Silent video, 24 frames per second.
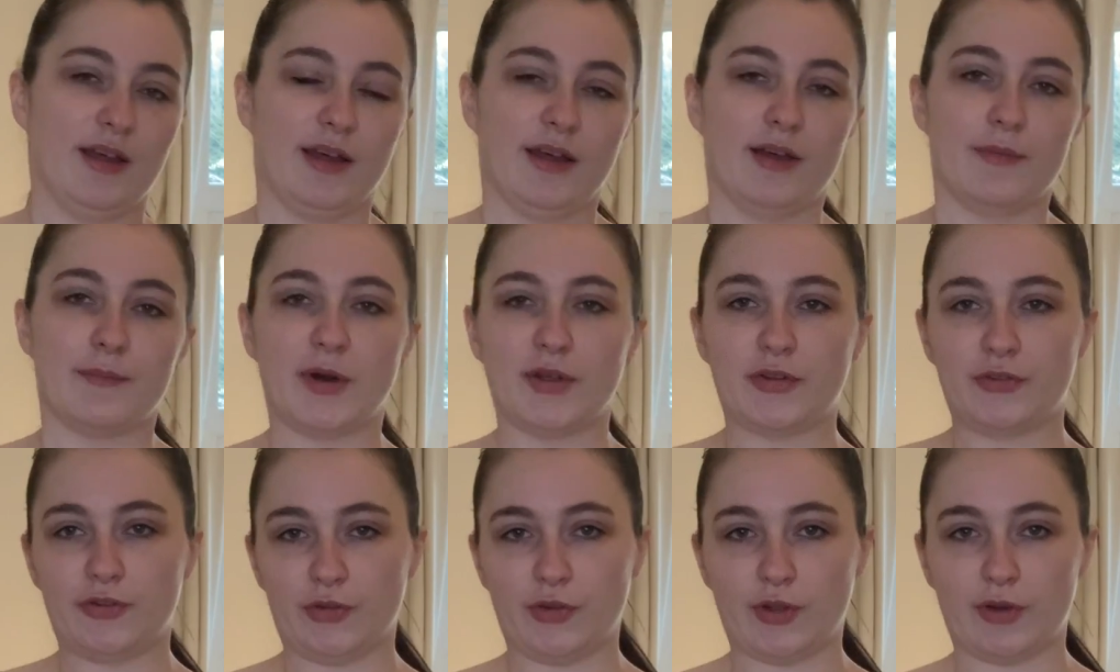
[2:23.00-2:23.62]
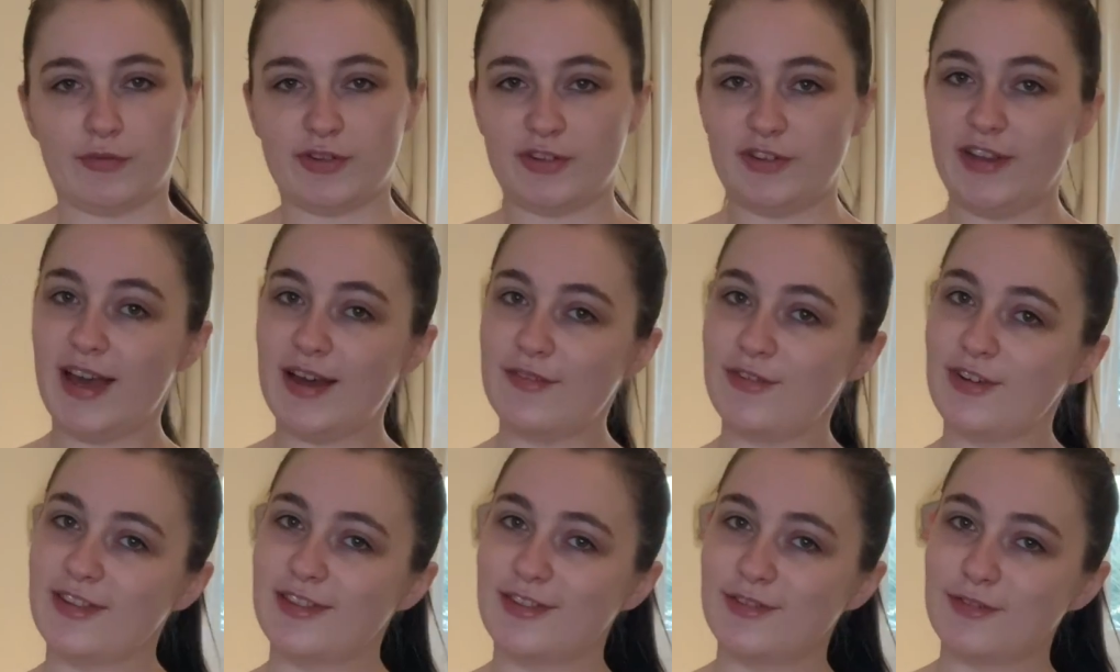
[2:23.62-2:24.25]
muscle's obviously
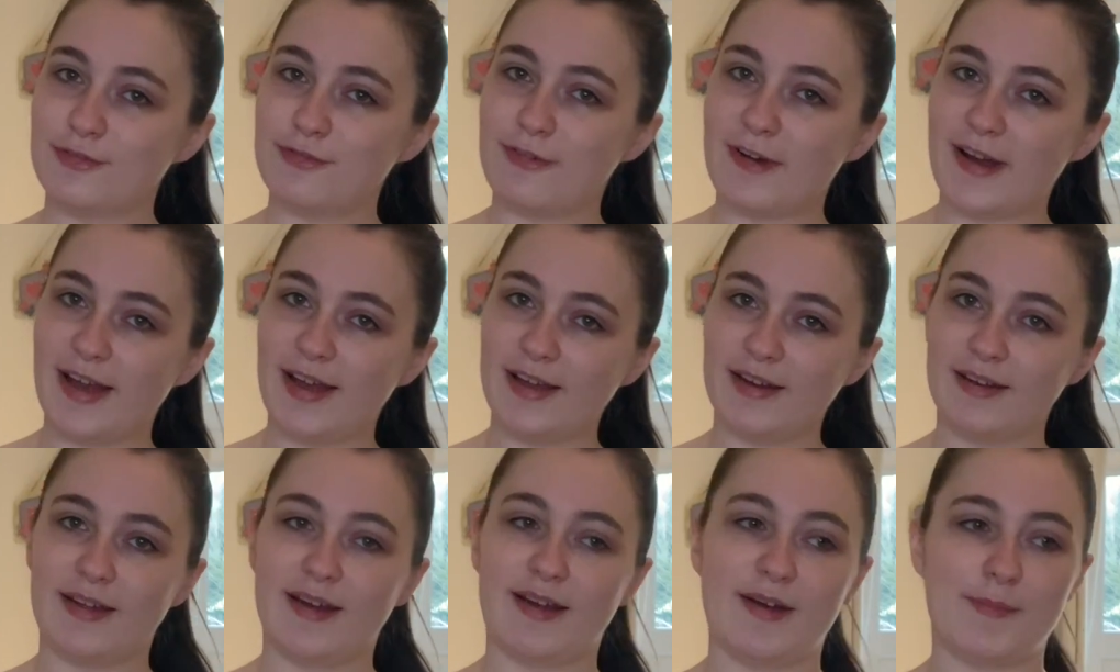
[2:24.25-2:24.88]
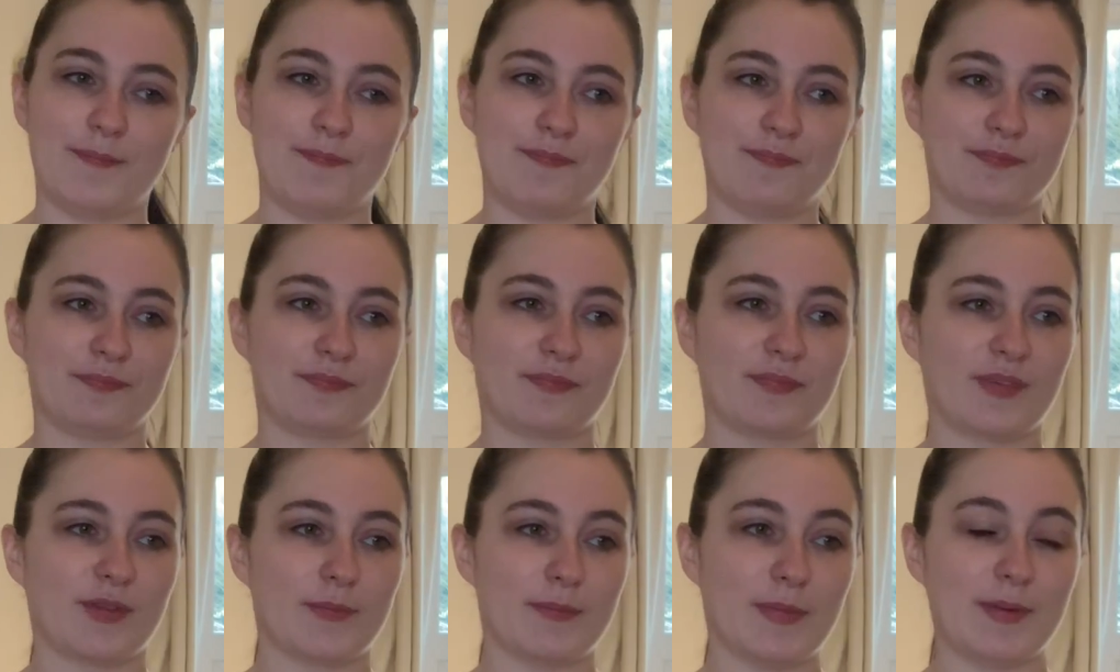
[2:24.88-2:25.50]
heavier than fat,
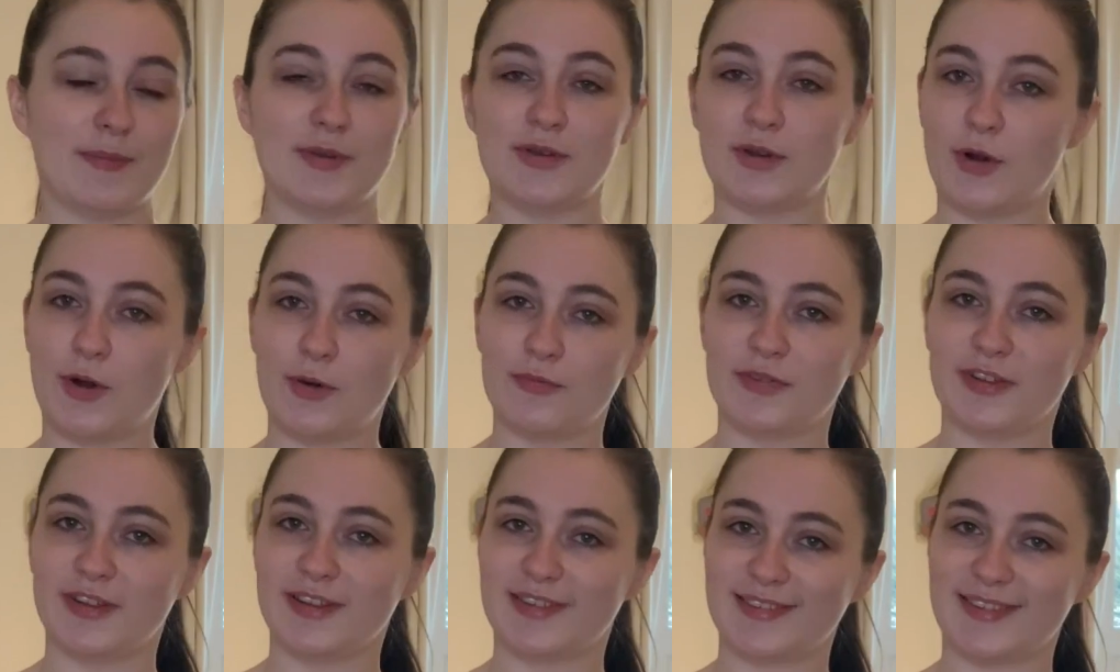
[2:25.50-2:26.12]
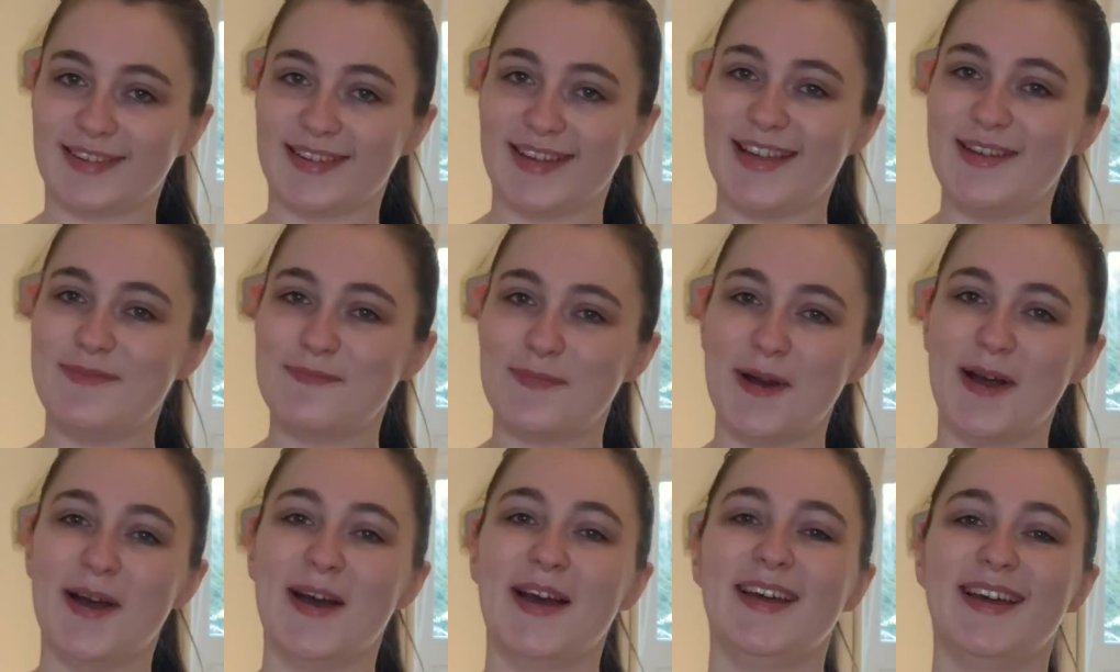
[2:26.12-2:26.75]
maybe not obviously,
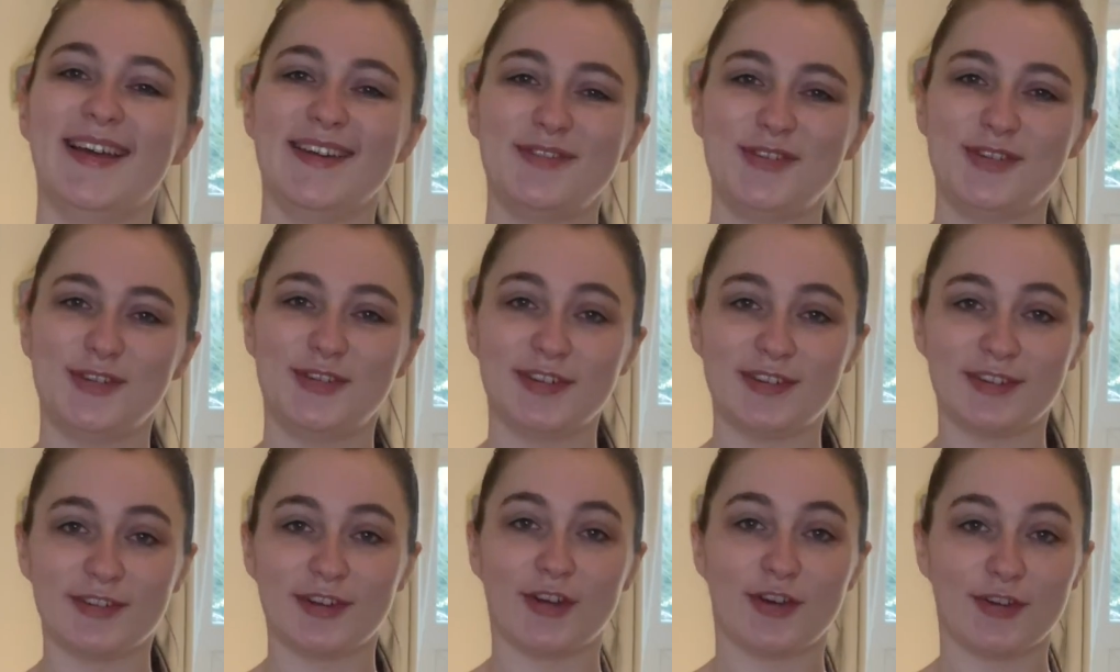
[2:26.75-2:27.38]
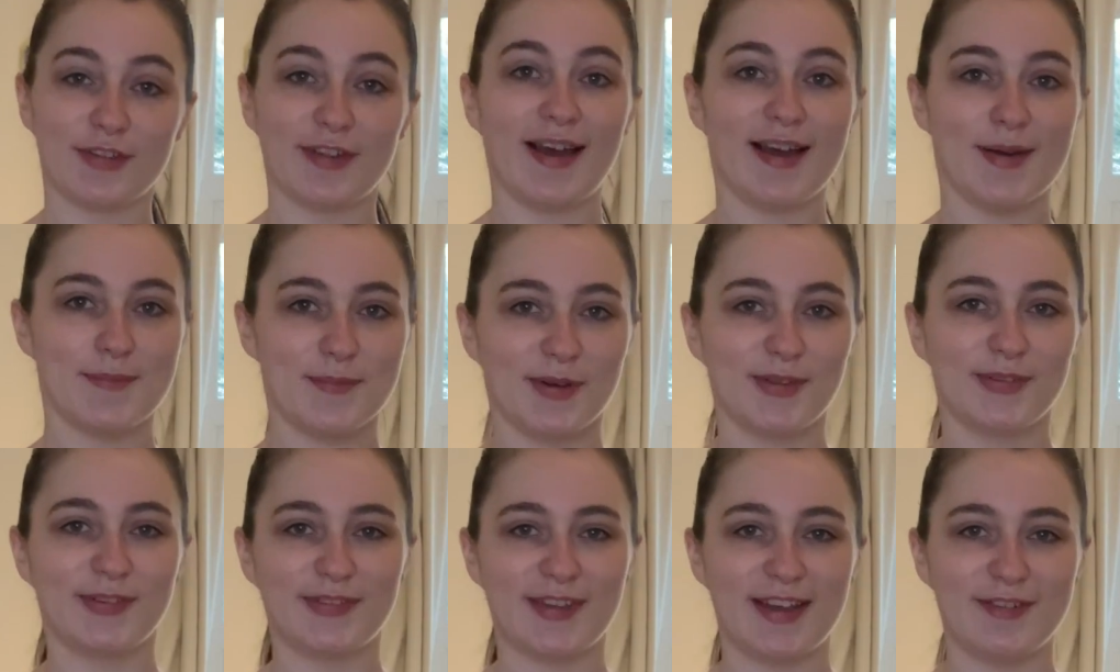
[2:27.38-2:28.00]
but if you didn't know that,
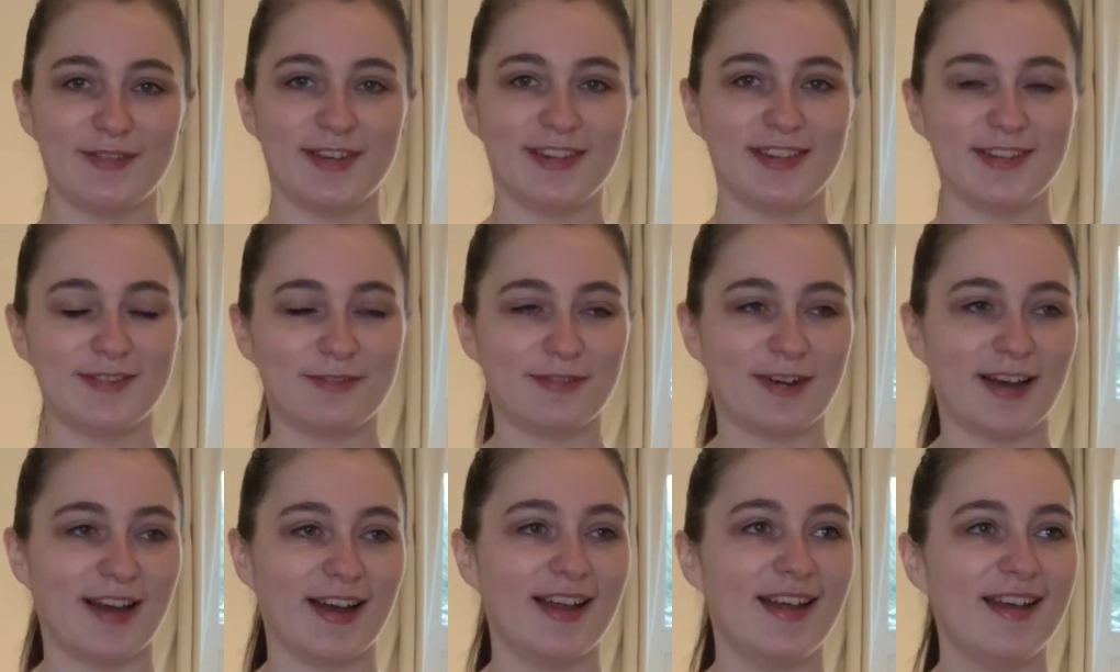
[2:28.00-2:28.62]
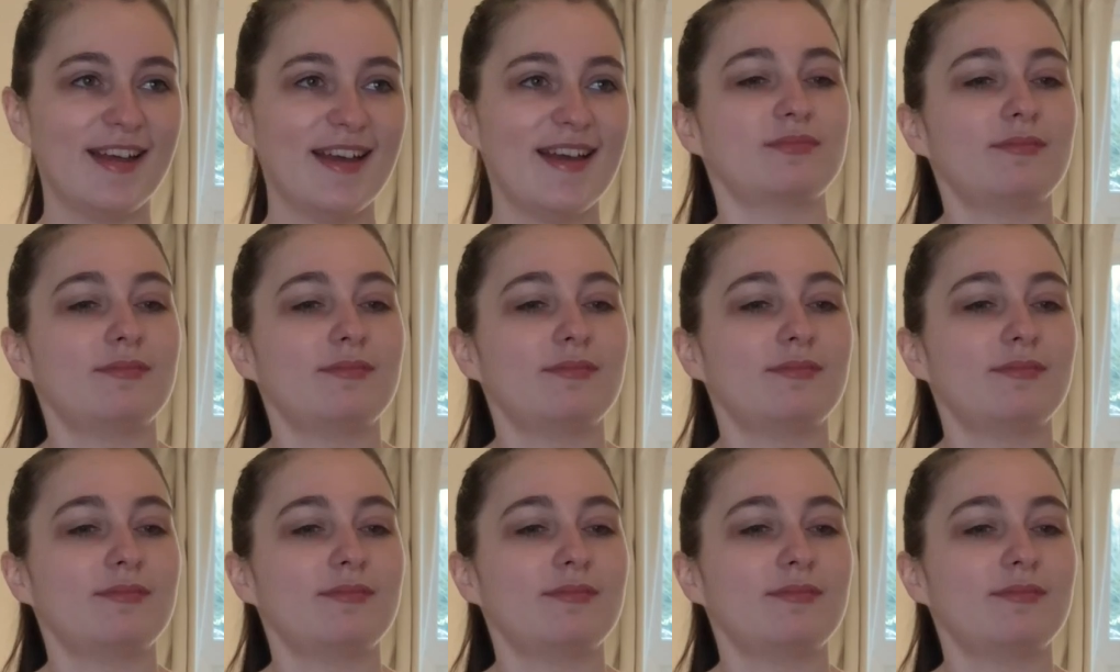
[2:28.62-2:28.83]
muscle's heavier than fat.